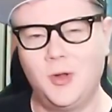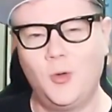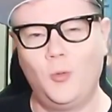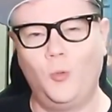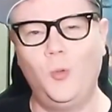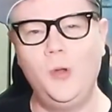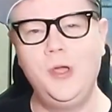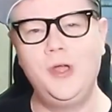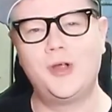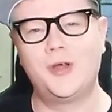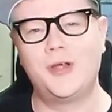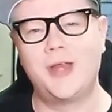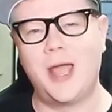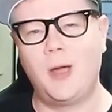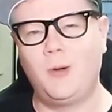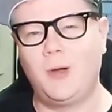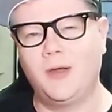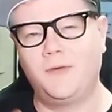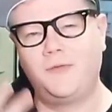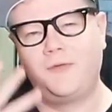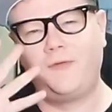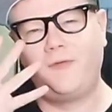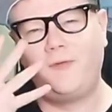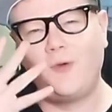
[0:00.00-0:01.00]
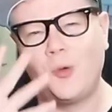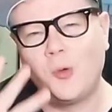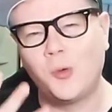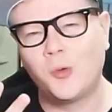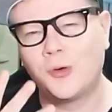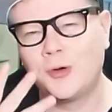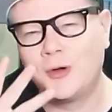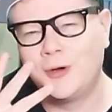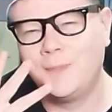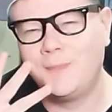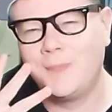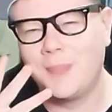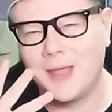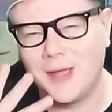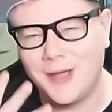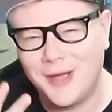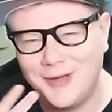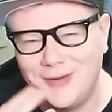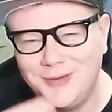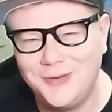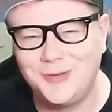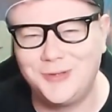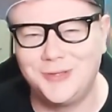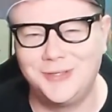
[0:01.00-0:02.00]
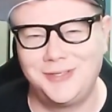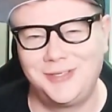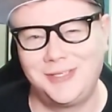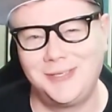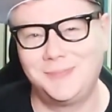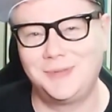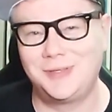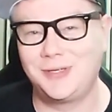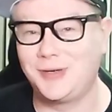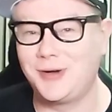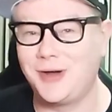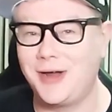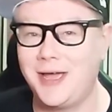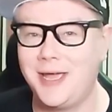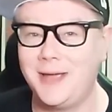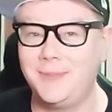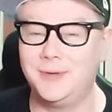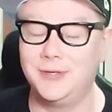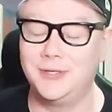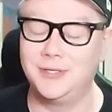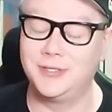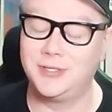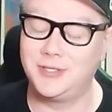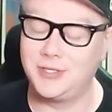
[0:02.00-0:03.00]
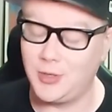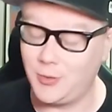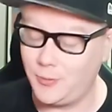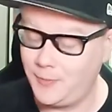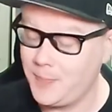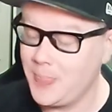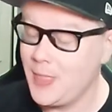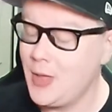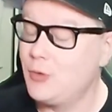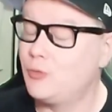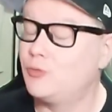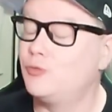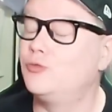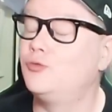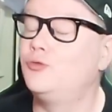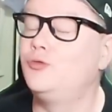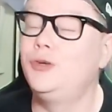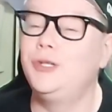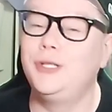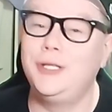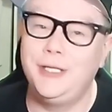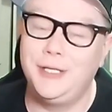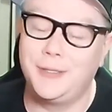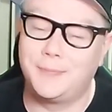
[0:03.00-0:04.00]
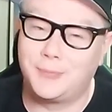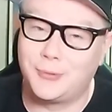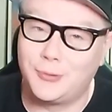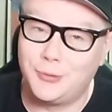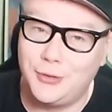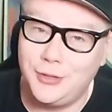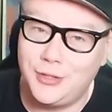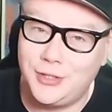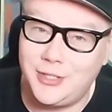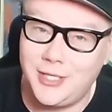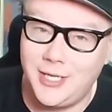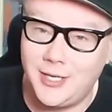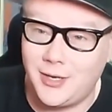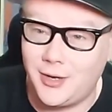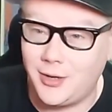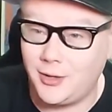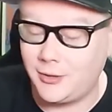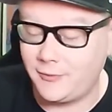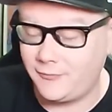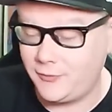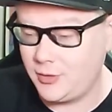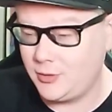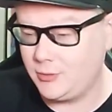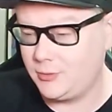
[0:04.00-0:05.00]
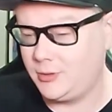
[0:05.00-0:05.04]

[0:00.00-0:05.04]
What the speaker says: We are now at 400 subscribers, so really appreciate all of you.